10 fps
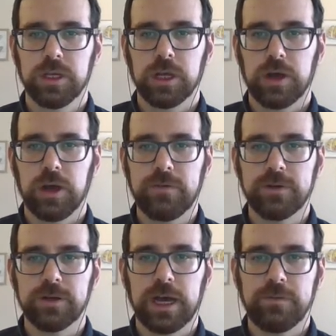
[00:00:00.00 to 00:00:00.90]

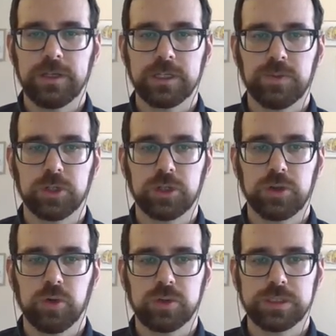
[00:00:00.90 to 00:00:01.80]
However, after exposure to
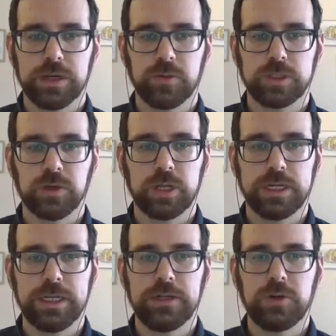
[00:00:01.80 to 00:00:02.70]
ultrasound, we saw an
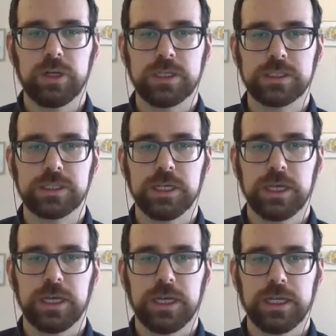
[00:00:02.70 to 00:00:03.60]
increase
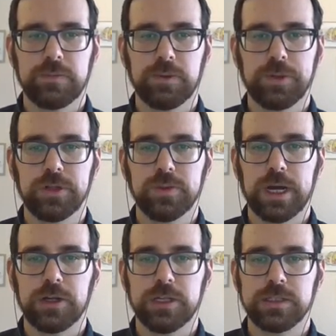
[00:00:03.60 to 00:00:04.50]
in the propidium
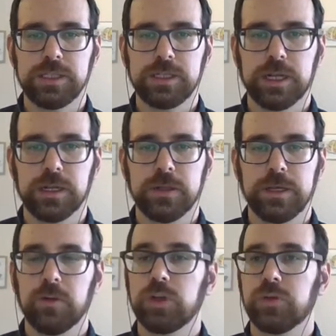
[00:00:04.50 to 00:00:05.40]
iodide signal,
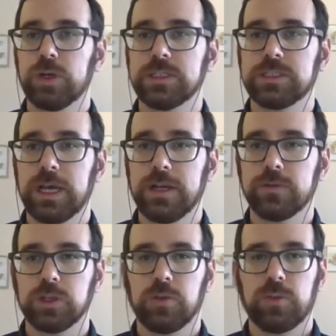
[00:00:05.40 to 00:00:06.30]
which was a sign of
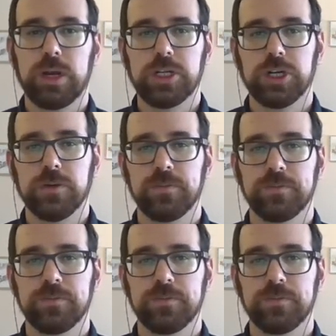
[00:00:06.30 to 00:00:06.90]
sonoporation.